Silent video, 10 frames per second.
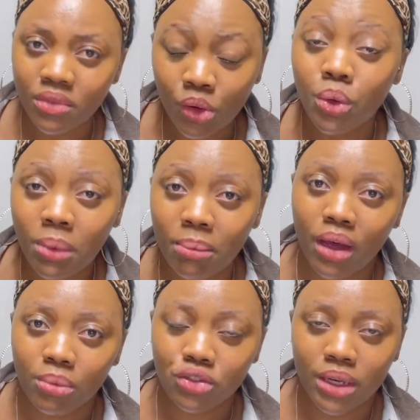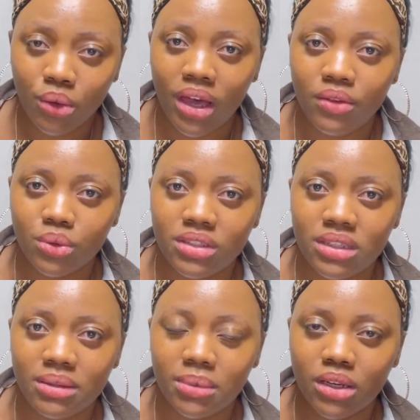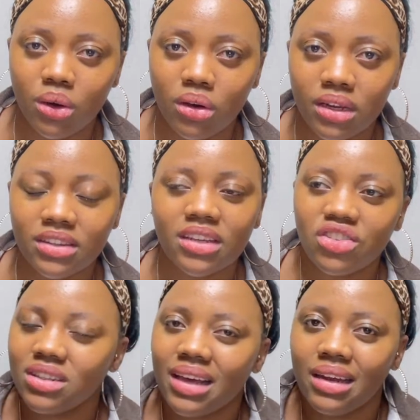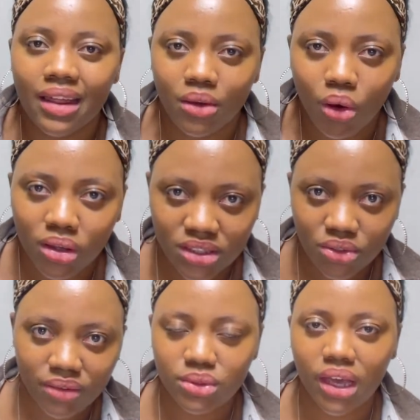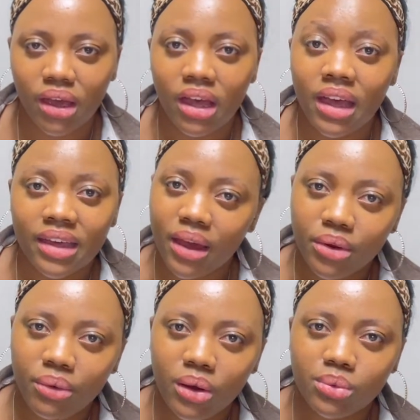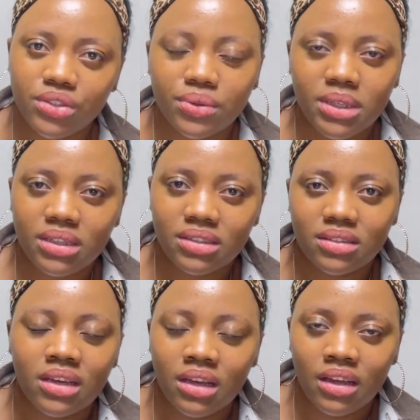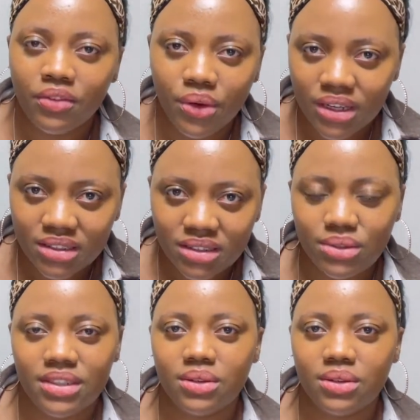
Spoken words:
Remember how much money you have in your T-money card, and that's just like another card that you have to carry around, which for me is very unnecessary.